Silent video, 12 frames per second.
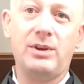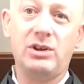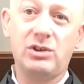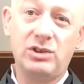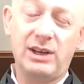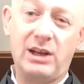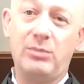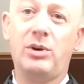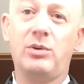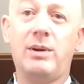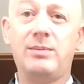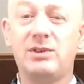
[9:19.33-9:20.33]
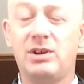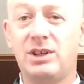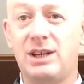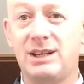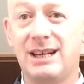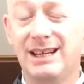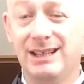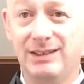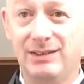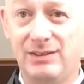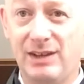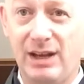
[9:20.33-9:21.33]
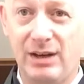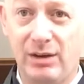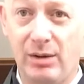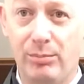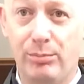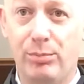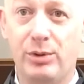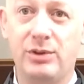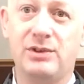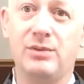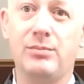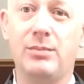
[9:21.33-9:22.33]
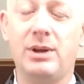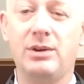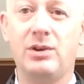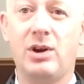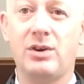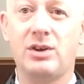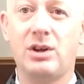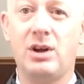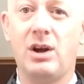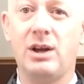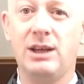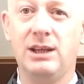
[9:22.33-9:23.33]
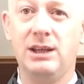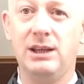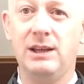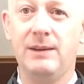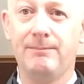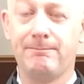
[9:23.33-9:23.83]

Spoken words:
And you can check out my website at zenbuddhism.ie.